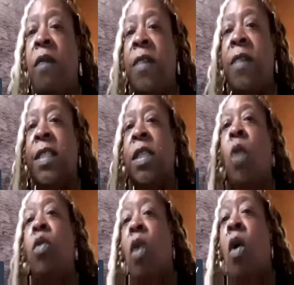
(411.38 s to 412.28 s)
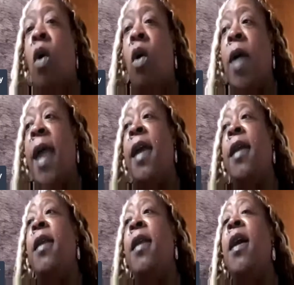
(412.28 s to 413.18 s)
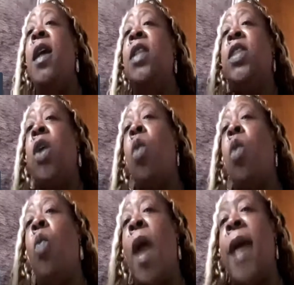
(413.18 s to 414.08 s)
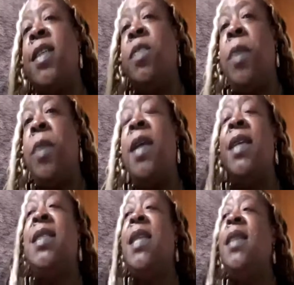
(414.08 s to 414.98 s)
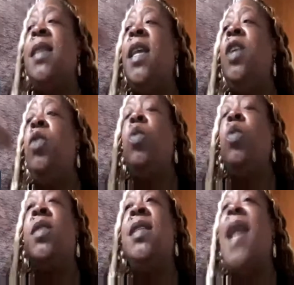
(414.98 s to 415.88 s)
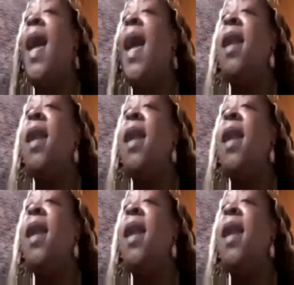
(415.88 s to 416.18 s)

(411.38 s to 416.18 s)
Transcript: for so long and so widespread is that they used not